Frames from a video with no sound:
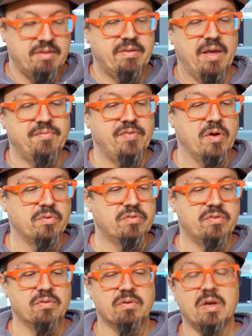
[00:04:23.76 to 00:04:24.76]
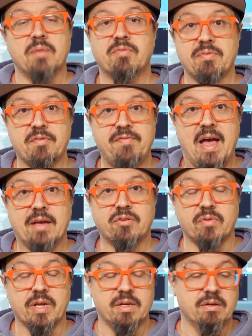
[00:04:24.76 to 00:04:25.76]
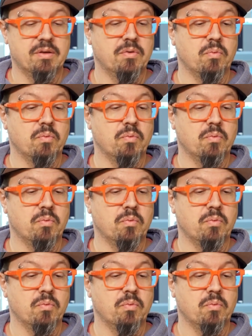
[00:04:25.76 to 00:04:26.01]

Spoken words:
These headphones come from the factory